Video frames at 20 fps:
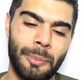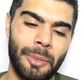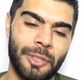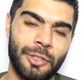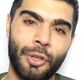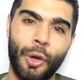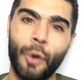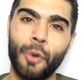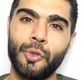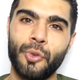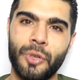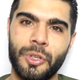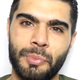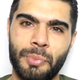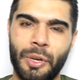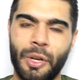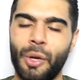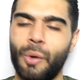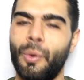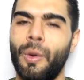I told you it's
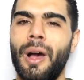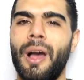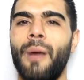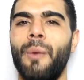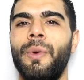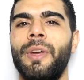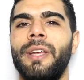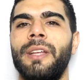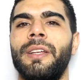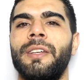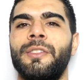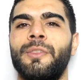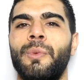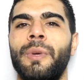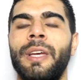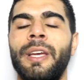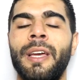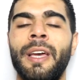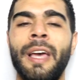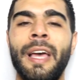been a quiet week this
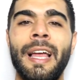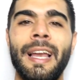week.